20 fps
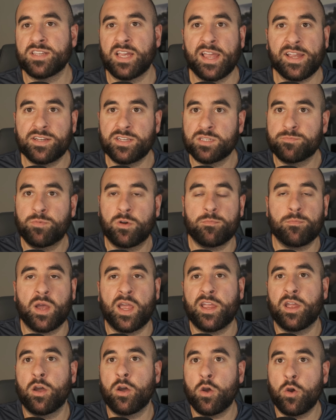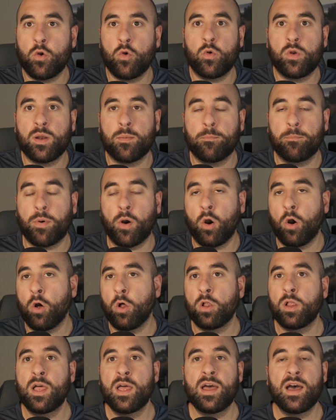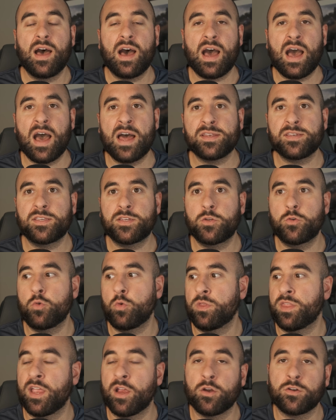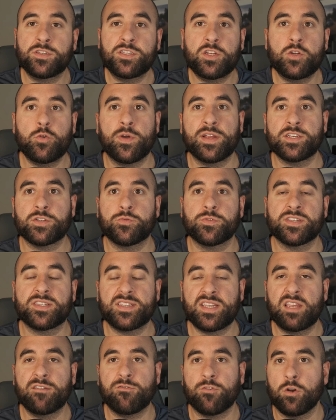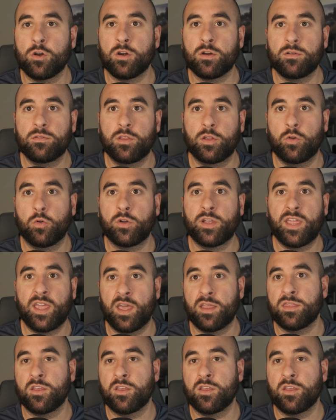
I can just put my own ball onto their 2-inch receiver little kit,